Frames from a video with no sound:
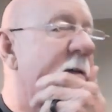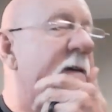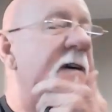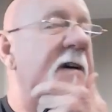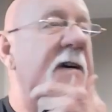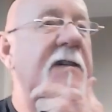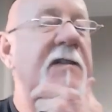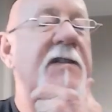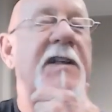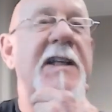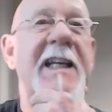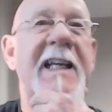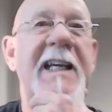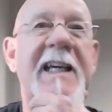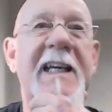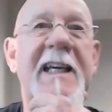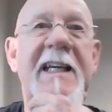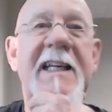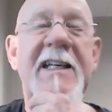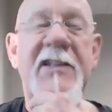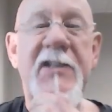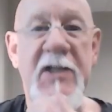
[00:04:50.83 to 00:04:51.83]
hooked an
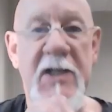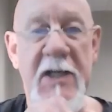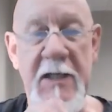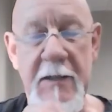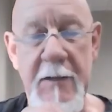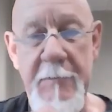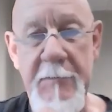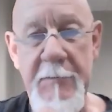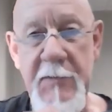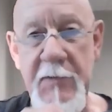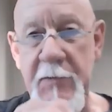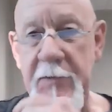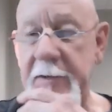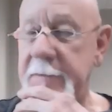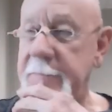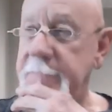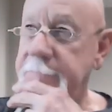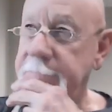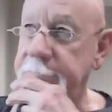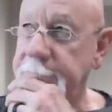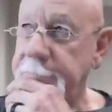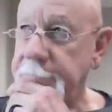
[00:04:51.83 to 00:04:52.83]
EEG up to it.
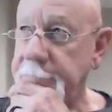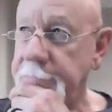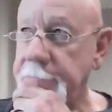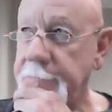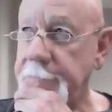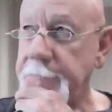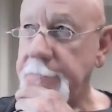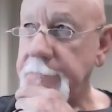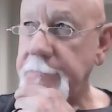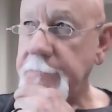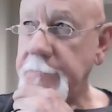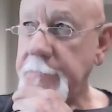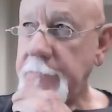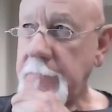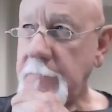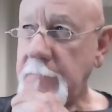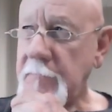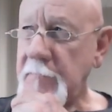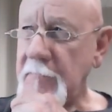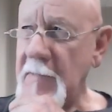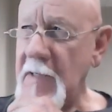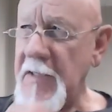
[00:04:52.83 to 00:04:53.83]

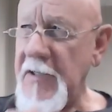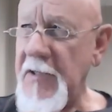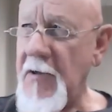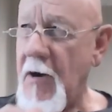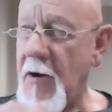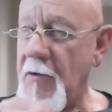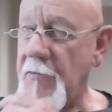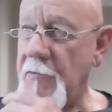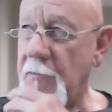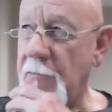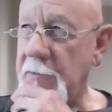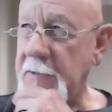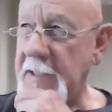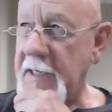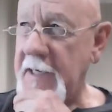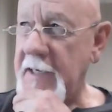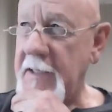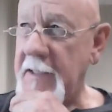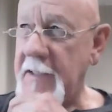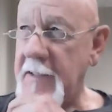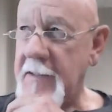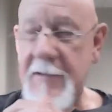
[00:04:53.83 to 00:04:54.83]
Y'all know what
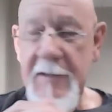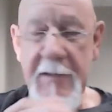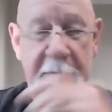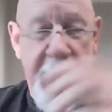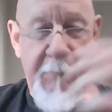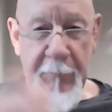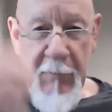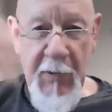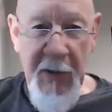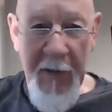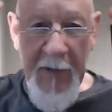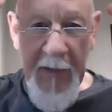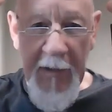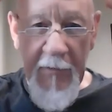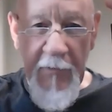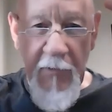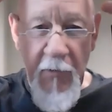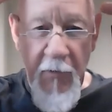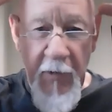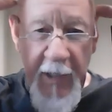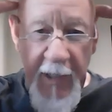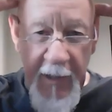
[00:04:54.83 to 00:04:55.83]
that is. They plug it into
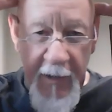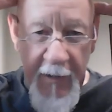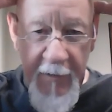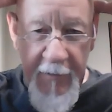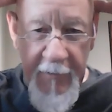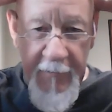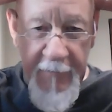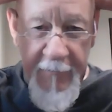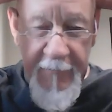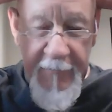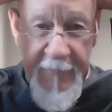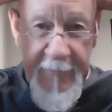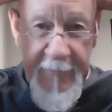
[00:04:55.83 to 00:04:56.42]
your head and